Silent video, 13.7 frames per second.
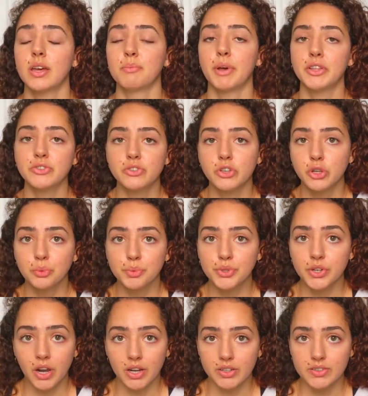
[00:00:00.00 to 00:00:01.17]
benzoyl
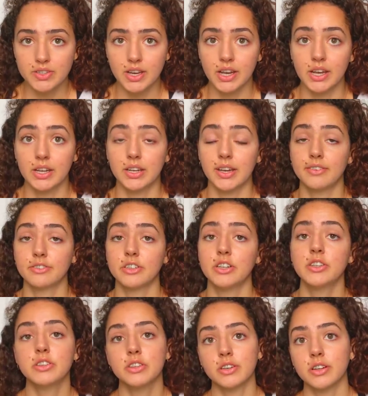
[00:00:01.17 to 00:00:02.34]
peroxide
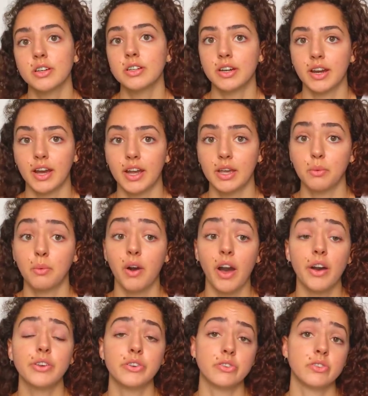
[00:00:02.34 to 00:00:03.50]
every 3rd night
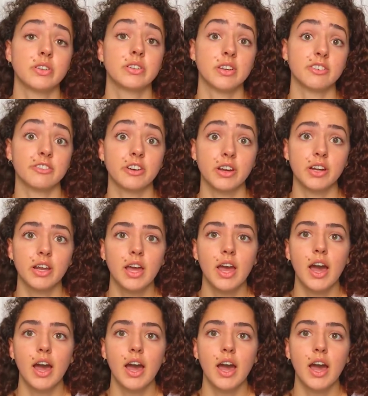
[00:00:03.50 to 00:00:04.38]
while using differin.